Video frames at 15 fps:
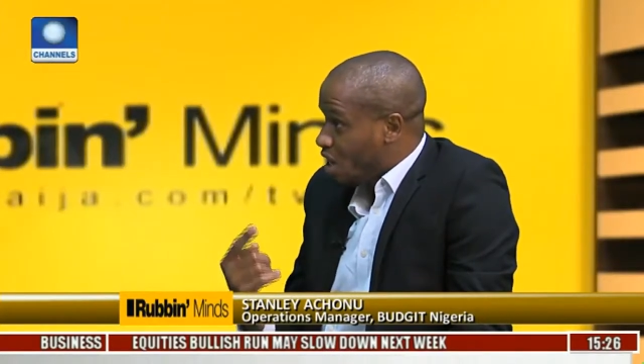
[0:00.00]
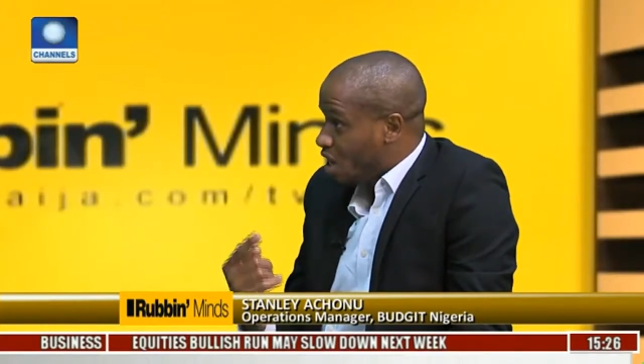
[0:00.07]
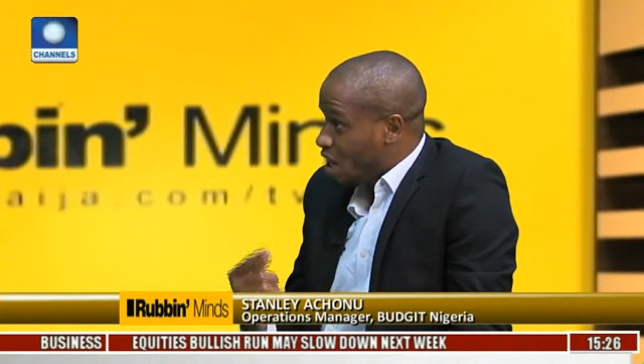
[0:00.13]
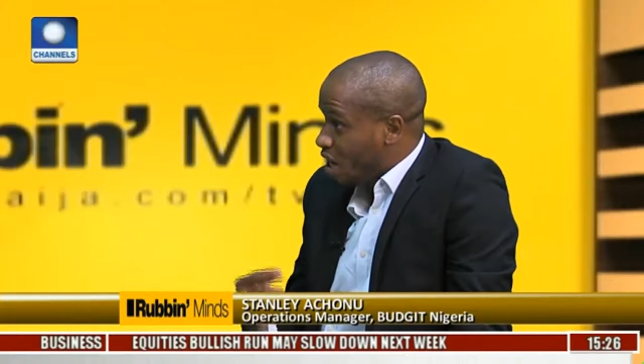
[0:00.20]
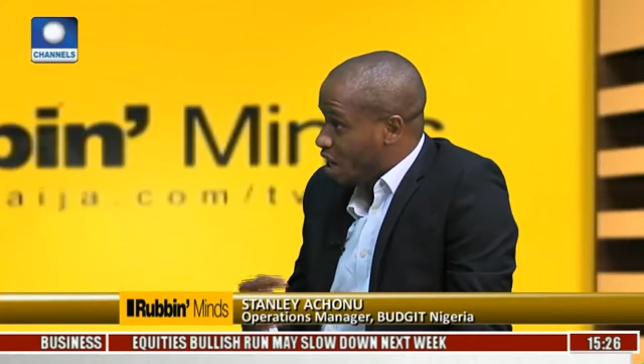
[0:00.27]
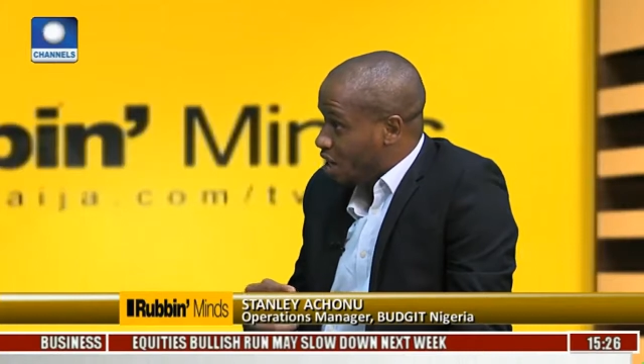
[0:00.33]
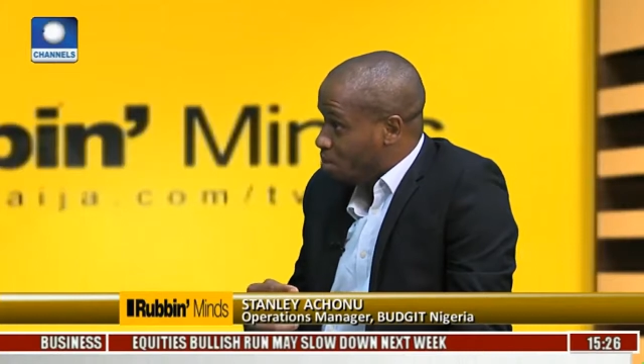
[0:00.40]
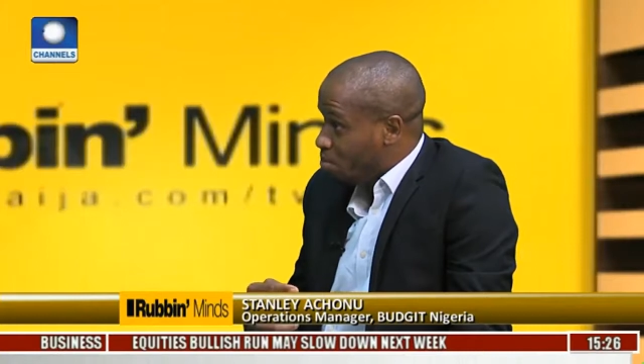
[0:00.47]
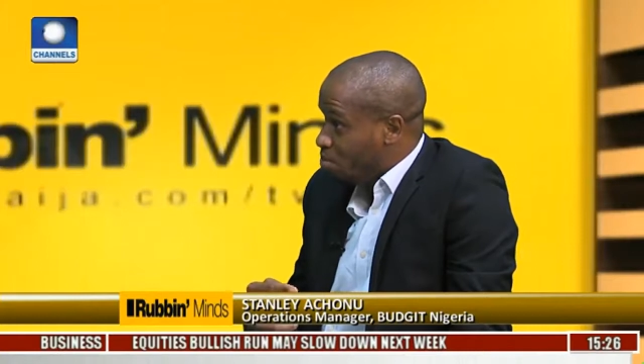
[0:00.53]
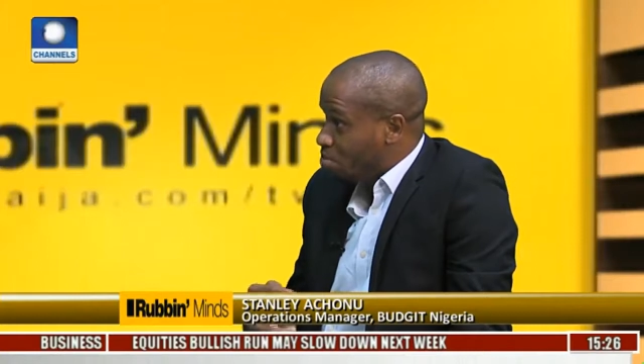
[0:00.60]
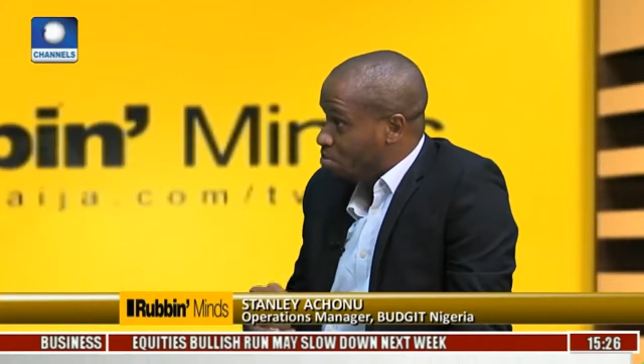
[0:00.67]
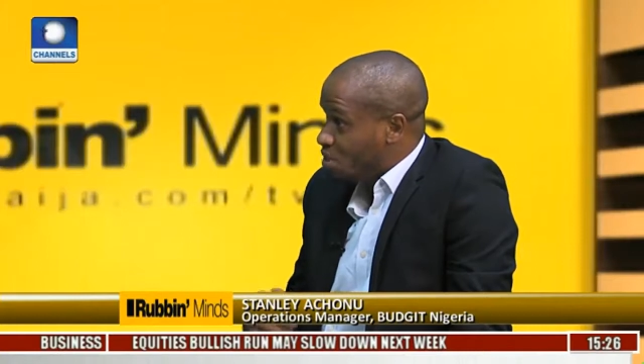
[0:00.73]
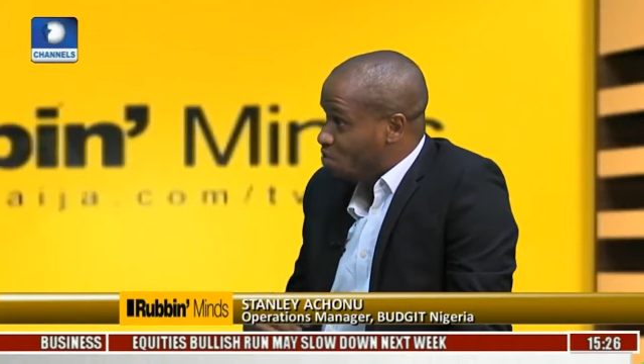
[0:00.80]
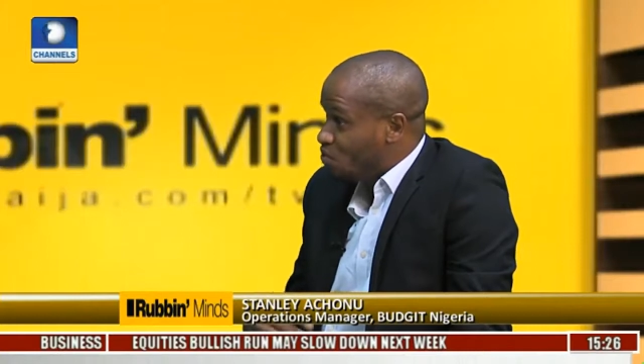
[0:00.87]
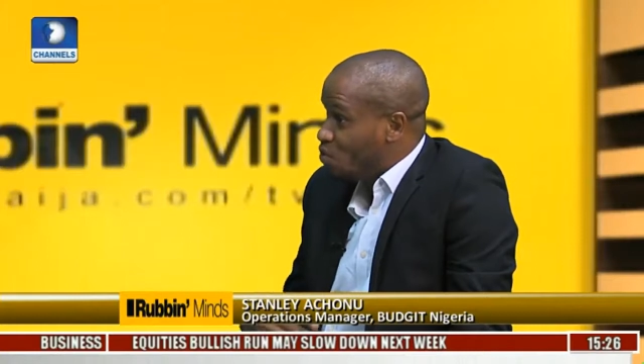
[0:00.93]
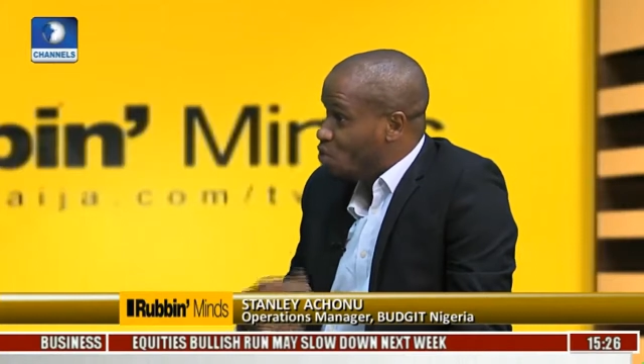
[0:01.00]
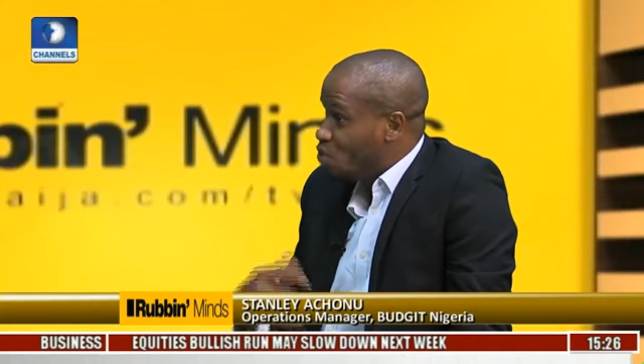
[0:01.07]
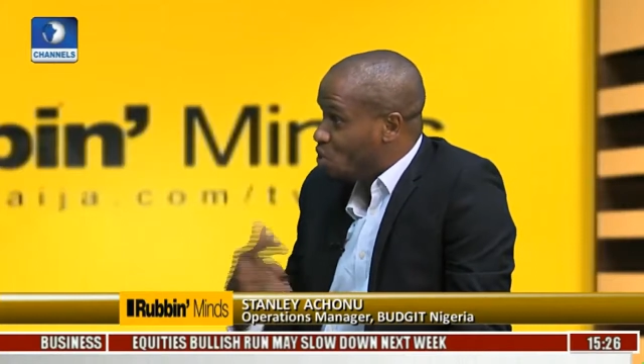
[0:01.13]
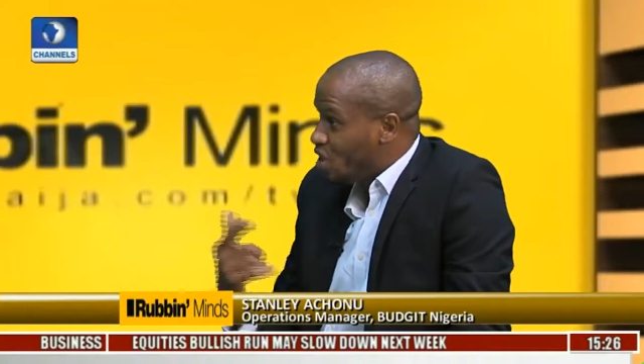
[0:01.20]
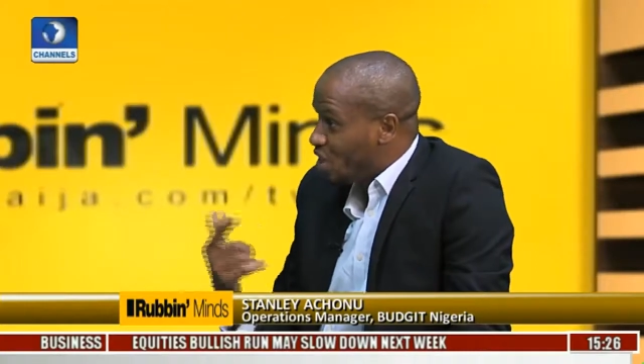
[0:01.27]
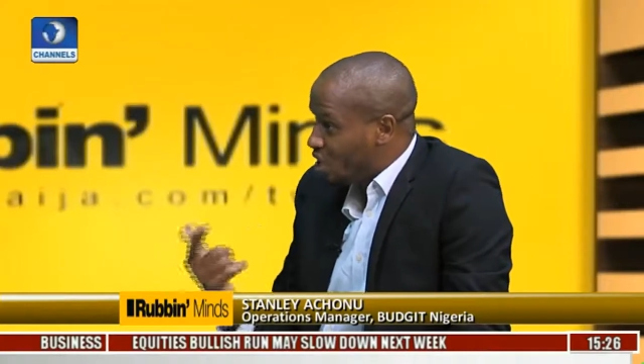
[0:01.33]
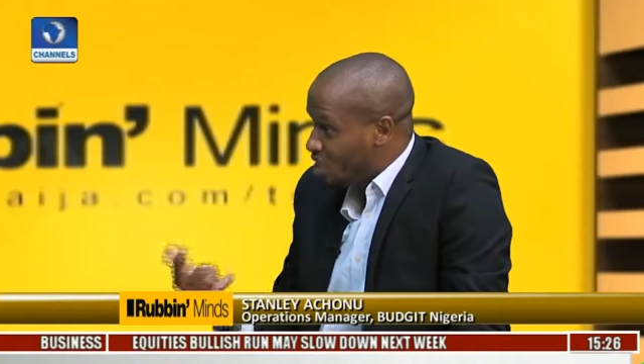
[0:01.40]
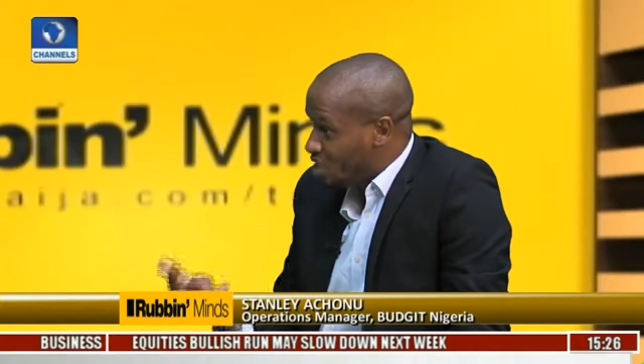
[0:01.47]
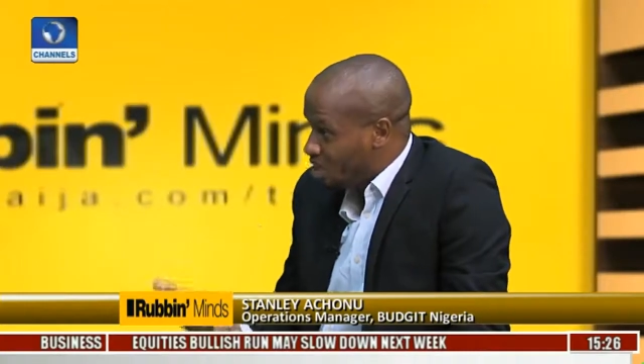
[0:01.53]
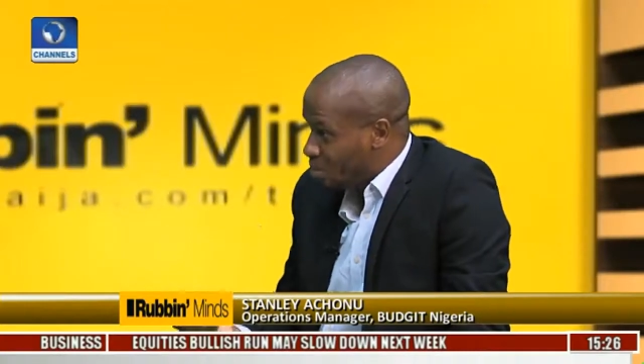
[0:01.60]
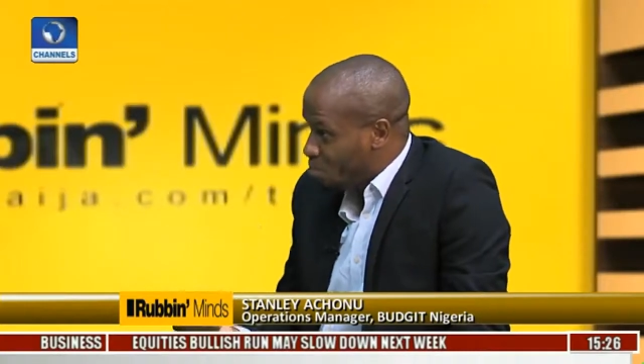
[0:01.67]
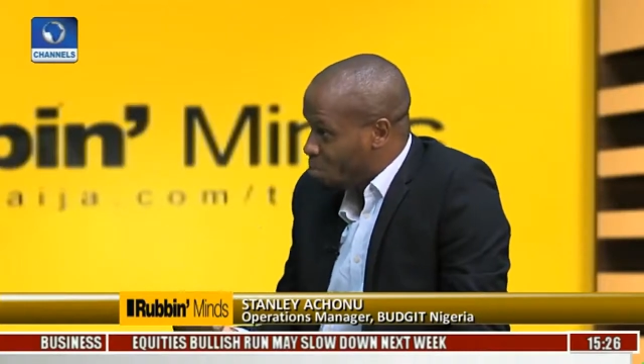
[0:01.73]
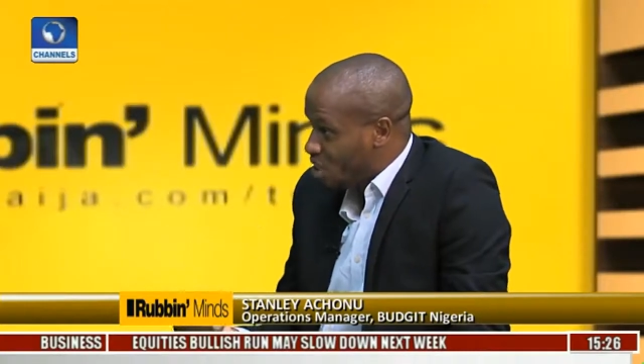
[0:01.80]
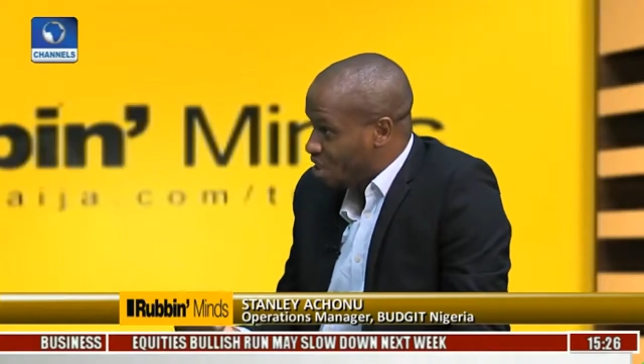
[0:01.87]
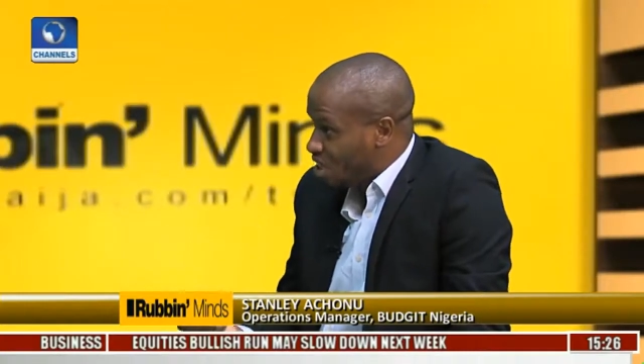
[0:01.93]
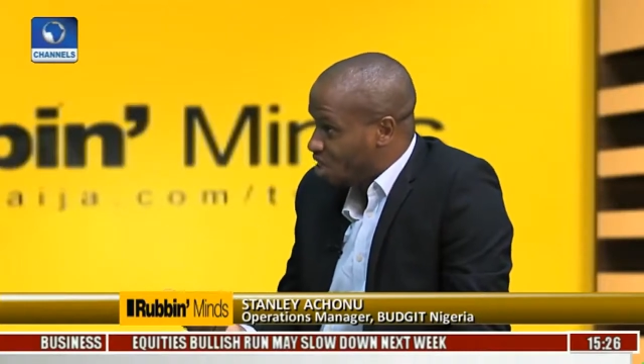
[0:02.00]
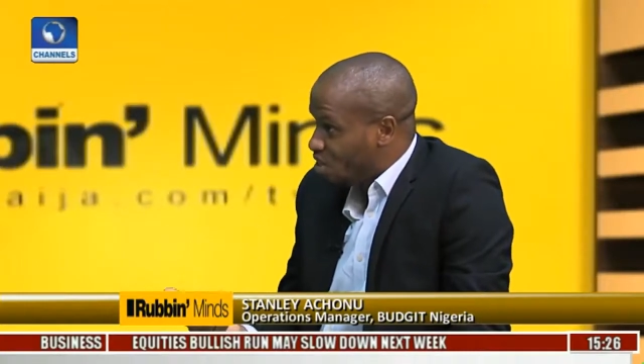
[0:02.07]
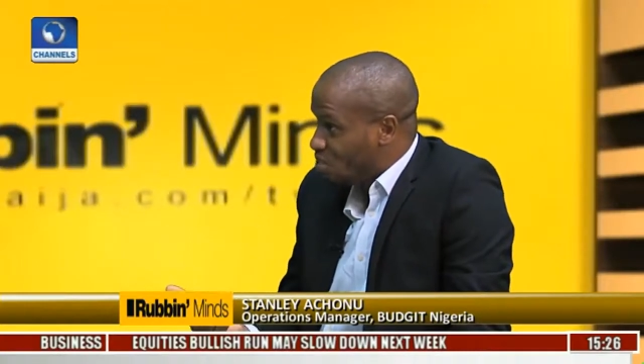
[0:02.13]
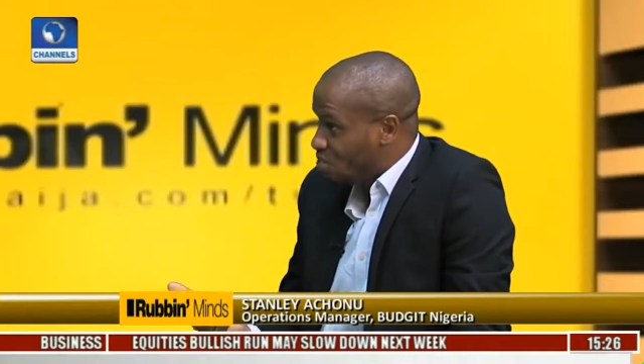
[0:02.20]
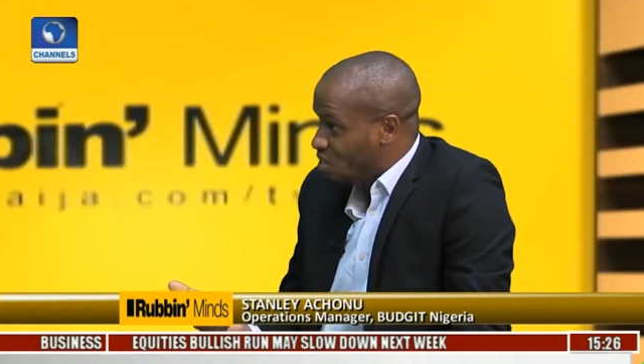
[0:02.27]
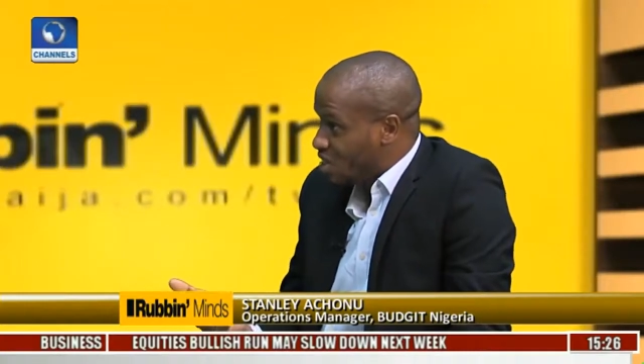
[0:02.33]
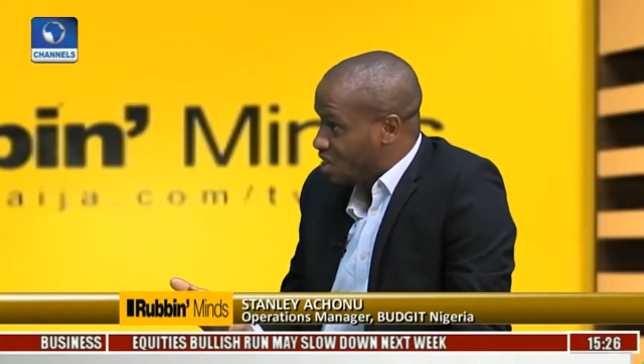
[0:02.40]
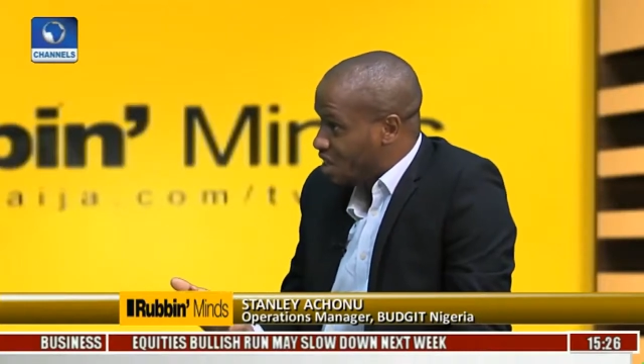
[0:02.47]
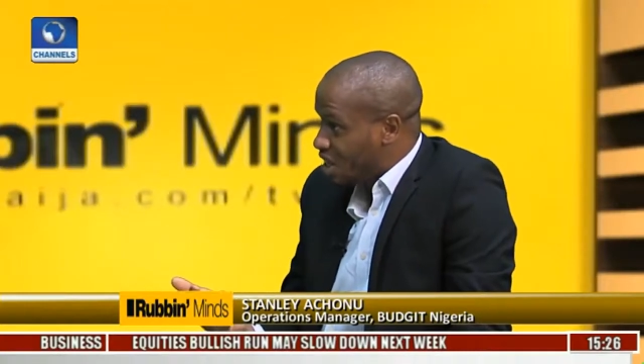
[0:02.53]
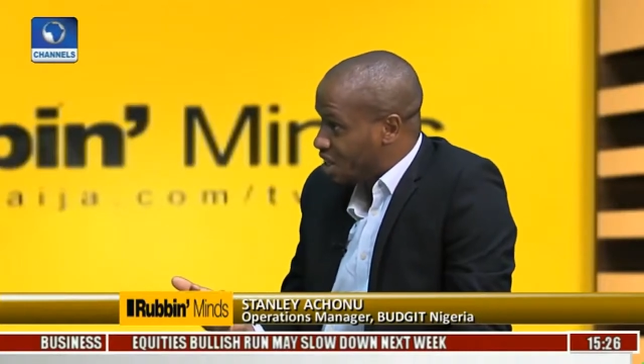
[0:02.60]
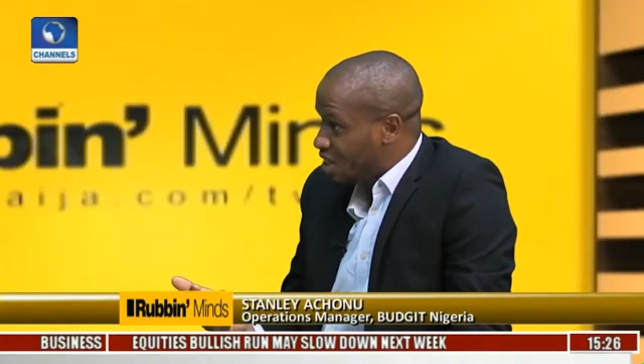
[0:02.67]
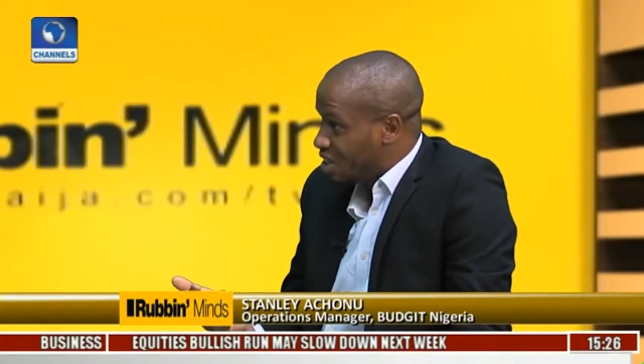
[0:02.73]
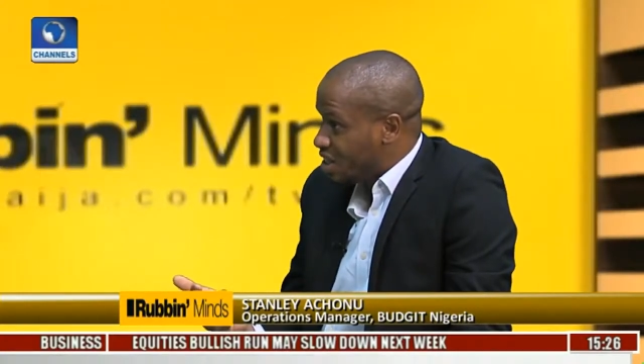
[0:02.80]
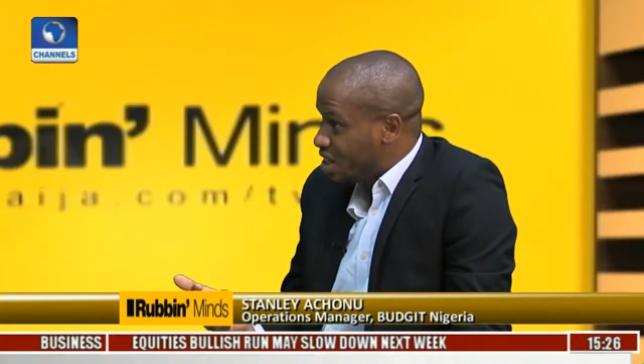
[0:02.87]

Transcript: Even though he's the president of the Senate,